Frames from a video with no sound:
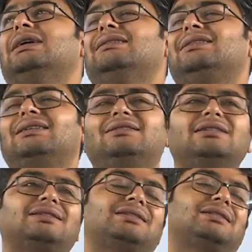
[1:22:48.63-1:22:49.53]
that
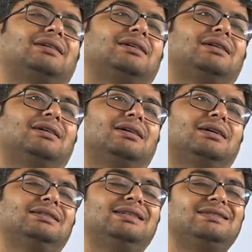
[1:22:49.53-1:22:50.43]
this
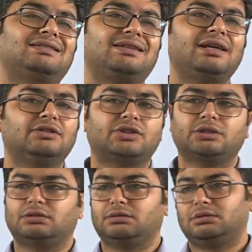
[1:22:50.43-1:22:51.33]
distinction
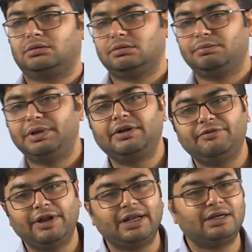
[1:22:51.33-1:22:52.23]

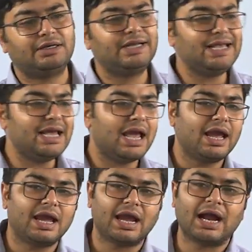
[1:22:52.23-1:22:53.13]
between
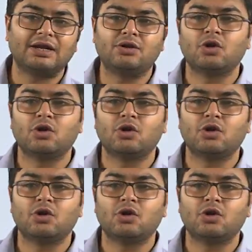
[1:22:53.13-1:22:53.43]
DA and